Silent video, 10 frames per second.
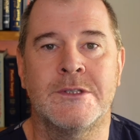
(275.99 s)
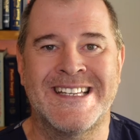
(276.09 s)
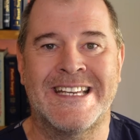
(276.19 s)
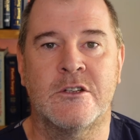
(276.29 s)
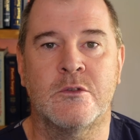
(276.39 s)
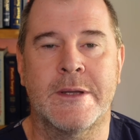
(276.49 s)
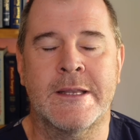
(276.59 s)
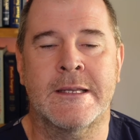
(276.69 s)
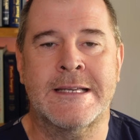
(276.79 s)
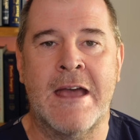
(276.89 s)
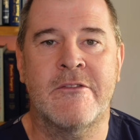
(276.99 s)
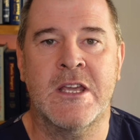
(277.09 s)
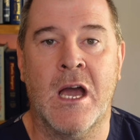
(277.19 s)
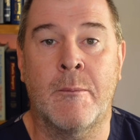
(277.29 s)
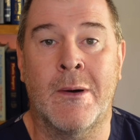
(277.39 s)
deal with
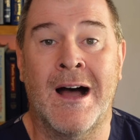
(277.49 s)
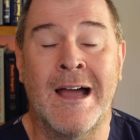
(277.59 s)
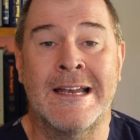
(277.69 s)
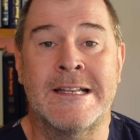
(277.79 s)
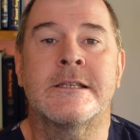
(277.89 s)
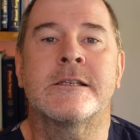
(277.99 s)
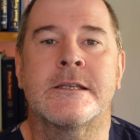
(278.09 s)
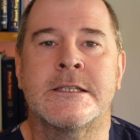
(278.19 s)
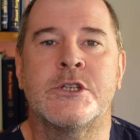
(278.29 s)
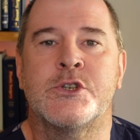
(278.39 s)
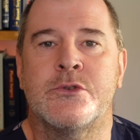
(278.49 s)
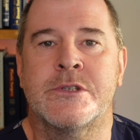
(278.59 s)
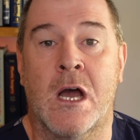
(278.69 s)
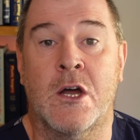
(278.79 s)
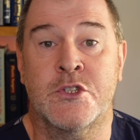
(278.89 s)
heavy upper eyelids as the
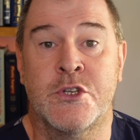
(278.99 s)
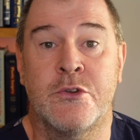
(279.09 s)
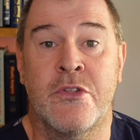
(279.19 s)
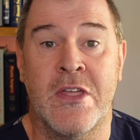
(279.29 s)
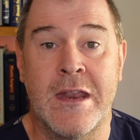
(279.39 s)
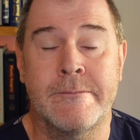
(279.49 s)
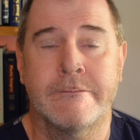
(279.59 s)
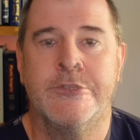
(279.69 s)
tissues are too thin.